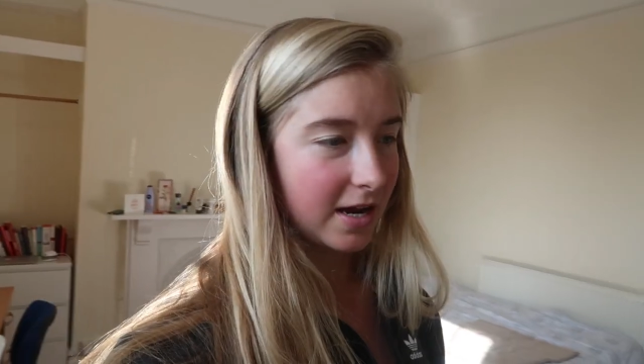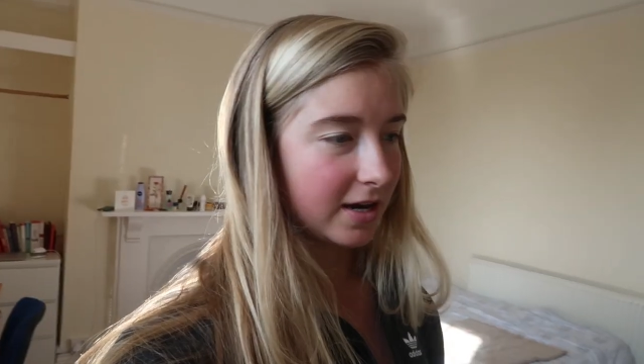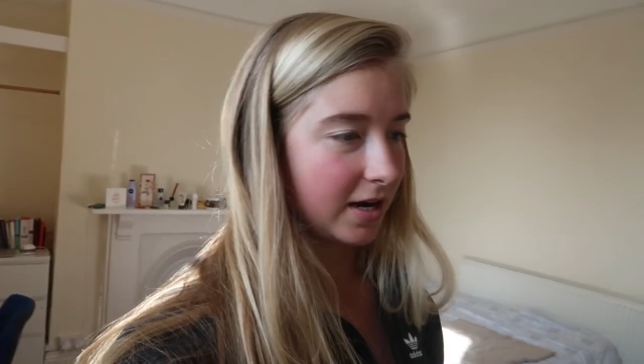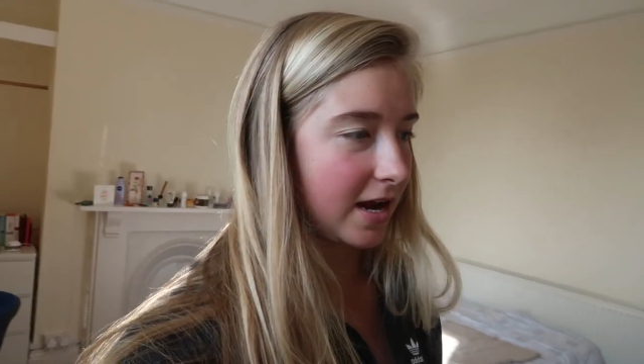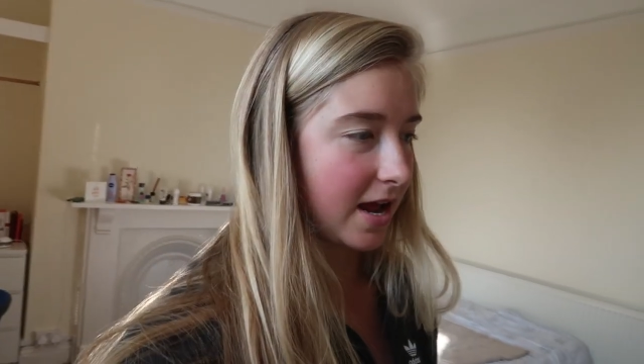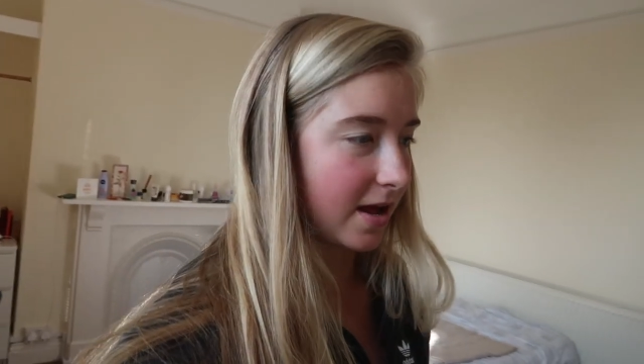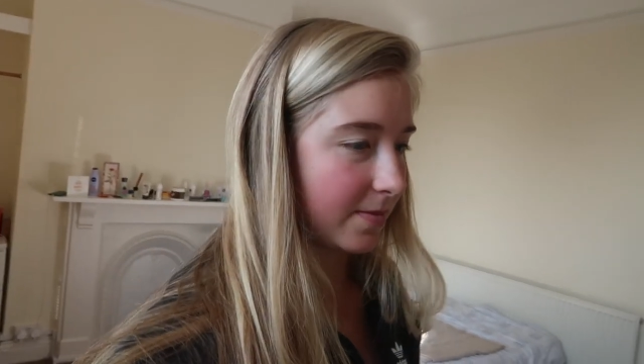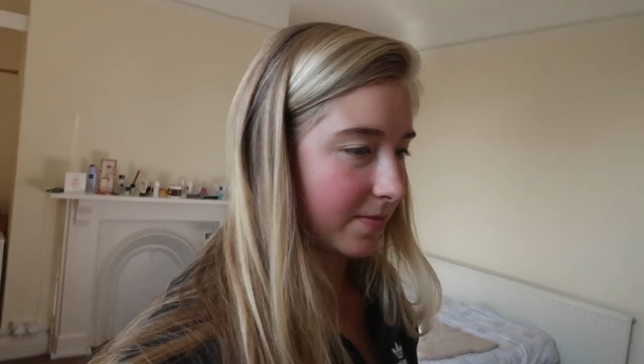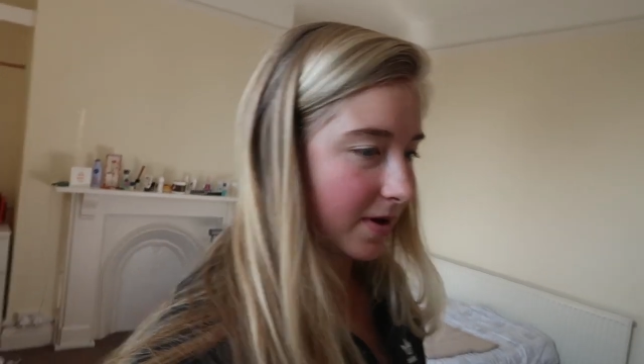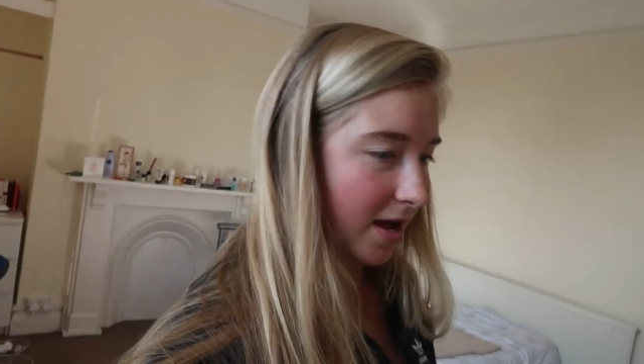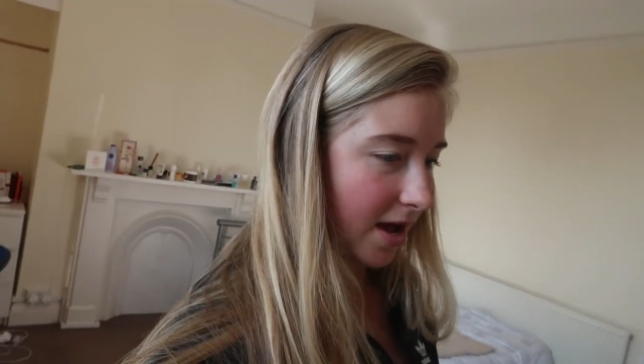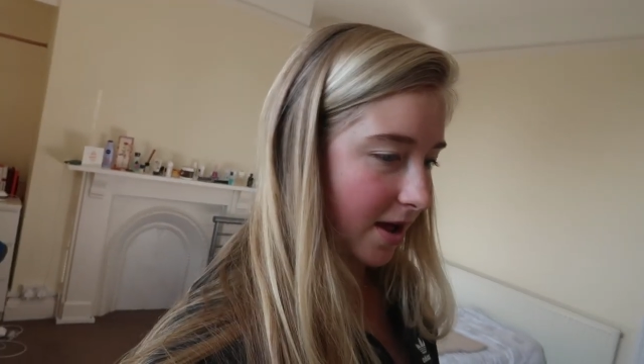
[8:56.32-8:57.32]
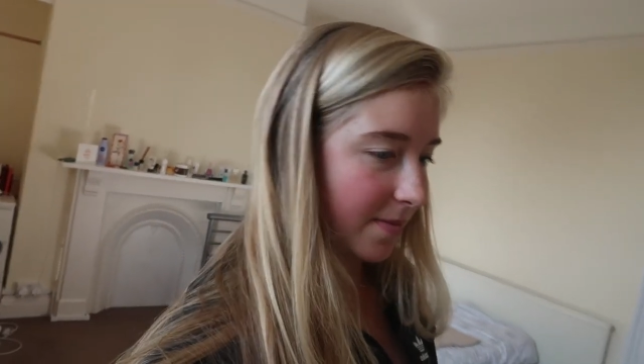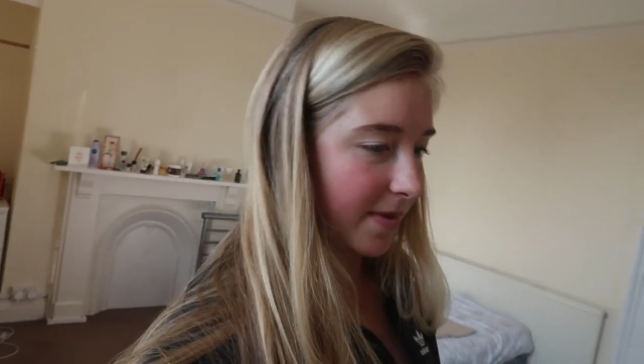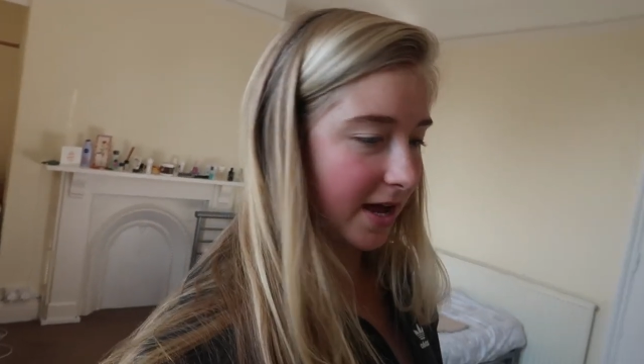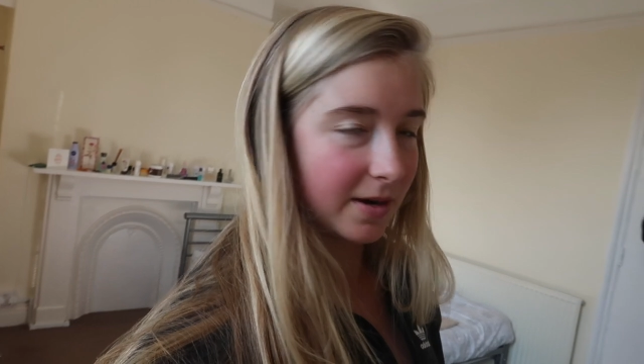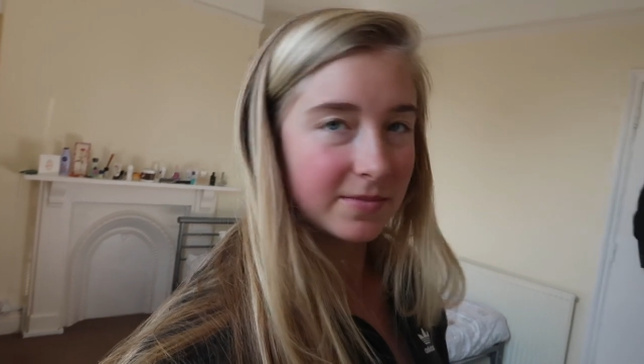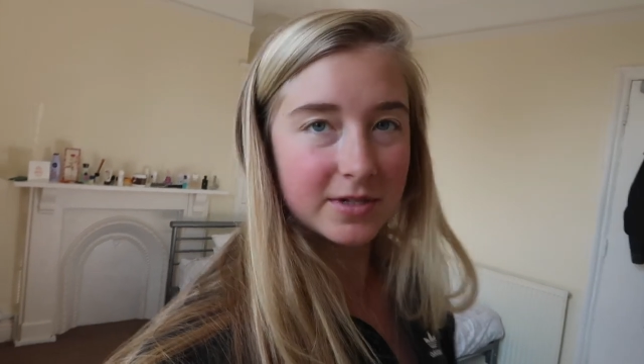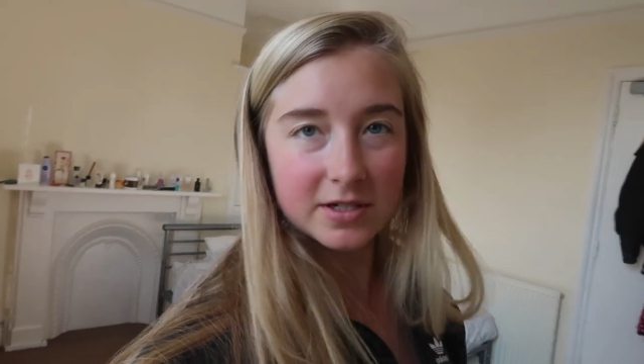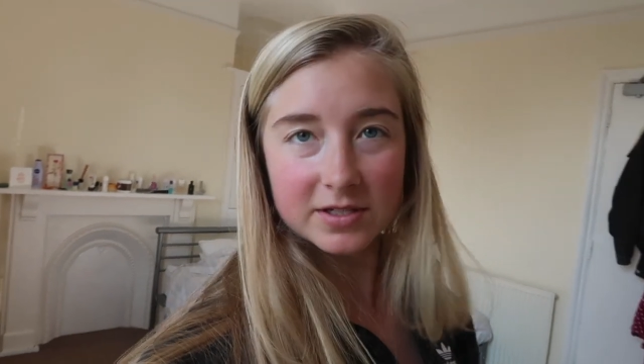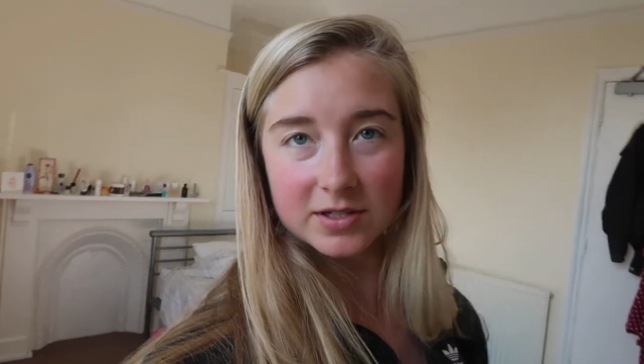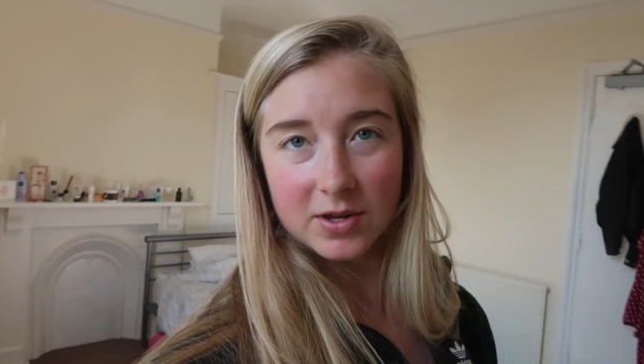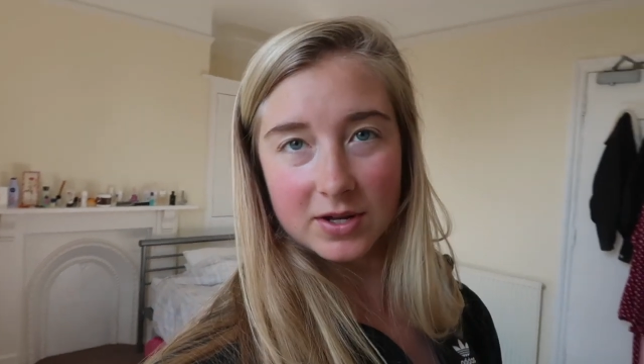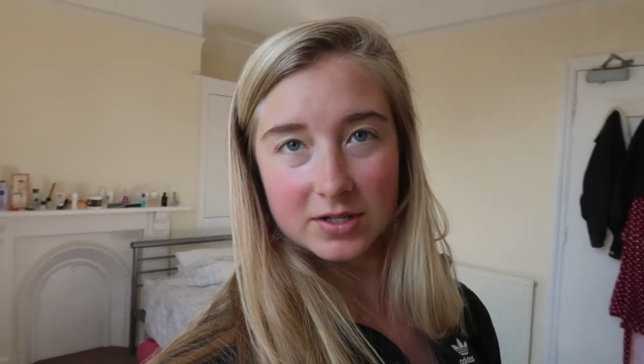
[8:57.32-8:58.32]
like 9 a.m. And I'm
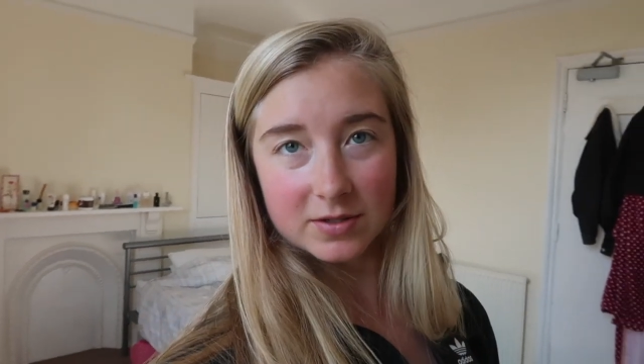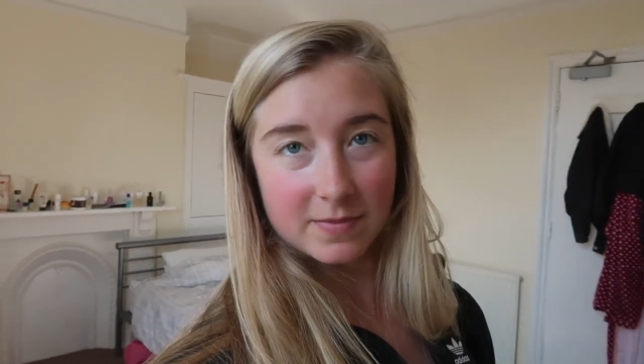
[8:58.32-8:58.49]
just going